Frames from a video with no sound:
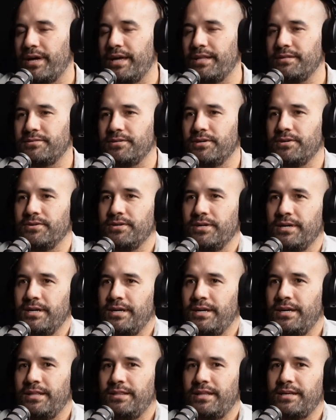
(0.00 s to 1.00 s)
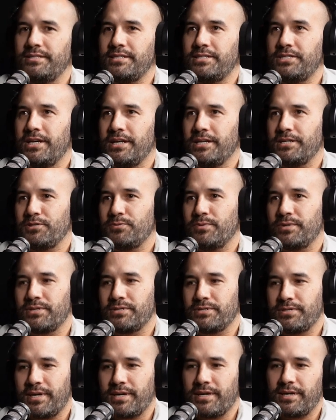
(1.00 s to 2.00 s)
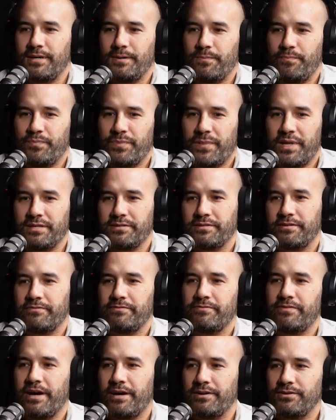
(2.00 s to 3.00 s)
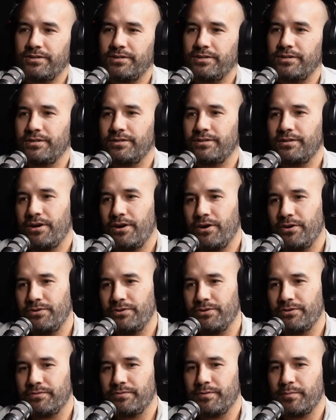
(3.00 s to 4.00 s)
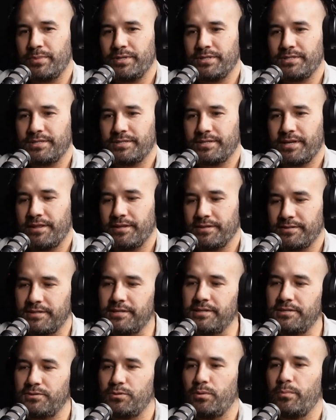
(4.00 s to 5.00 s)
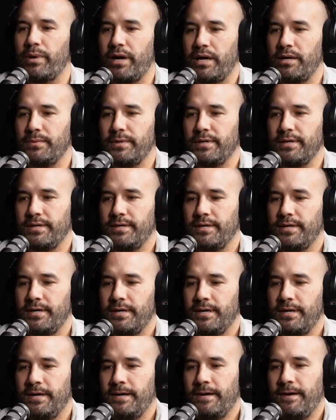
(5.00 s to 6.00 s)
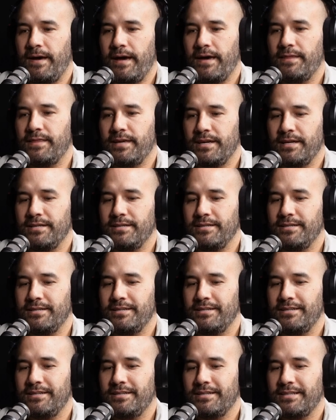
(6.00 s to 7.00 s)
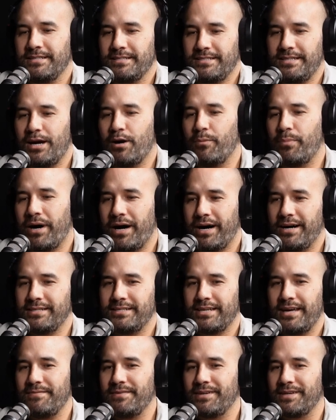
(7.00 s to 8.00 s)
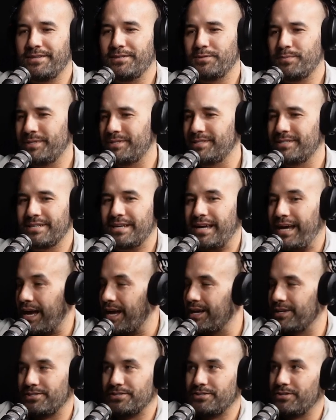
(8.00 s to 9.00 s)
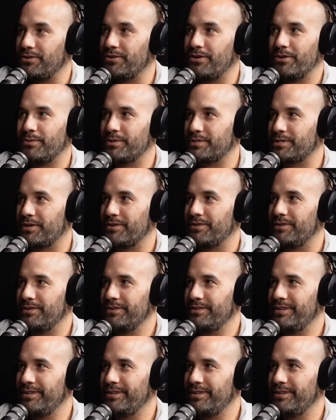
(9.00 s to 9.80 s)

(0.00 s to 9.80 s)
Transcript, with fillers: And so that's a challenge because like as the founder and owner of a business like this, it is your baby. And then there's now parts happening in this business. Like I just don't know what's going on.